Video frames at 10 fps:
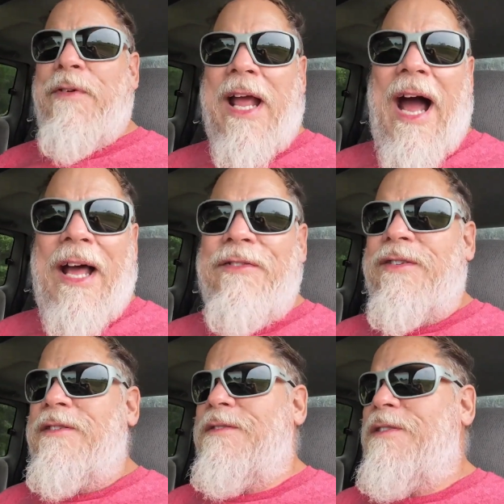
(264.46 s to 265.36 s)
the
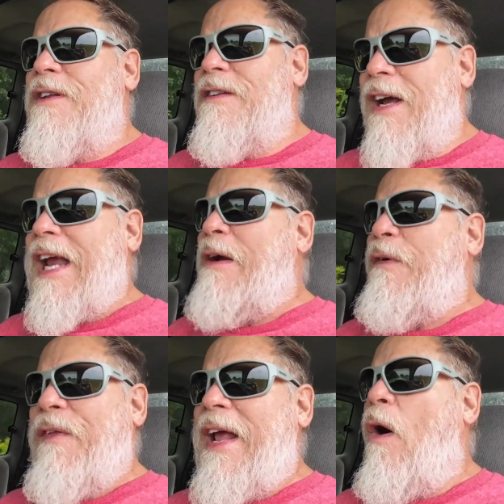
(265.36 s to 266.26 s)
guys look
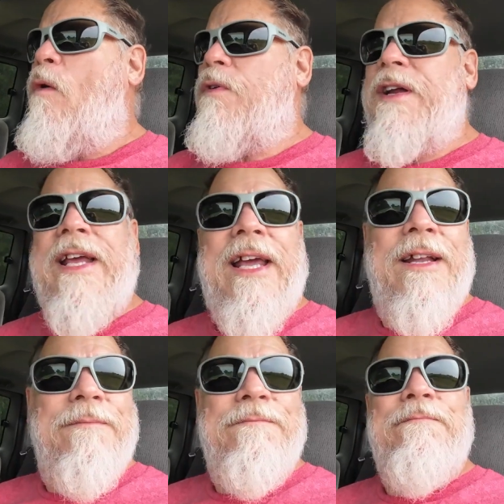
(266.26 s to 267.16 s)
everything over
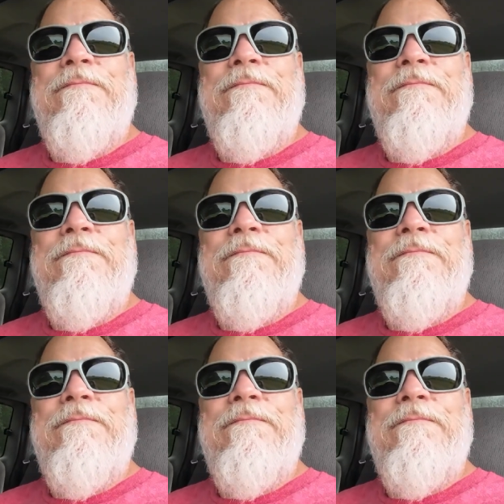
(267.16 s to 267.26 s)
again.